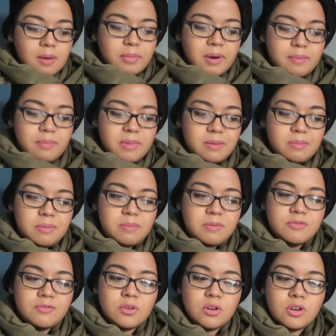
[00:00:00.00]
But maybe
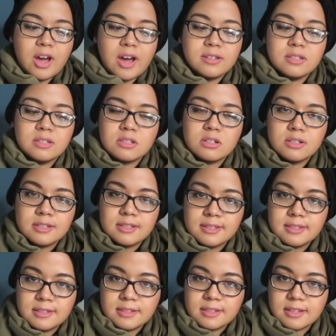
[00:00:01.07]
before I start
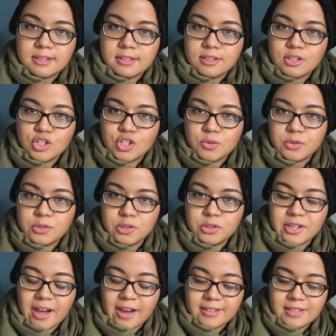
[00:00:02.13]
showing you
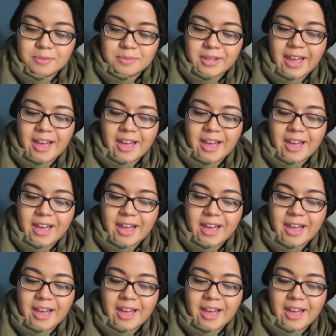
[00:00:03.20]
the items,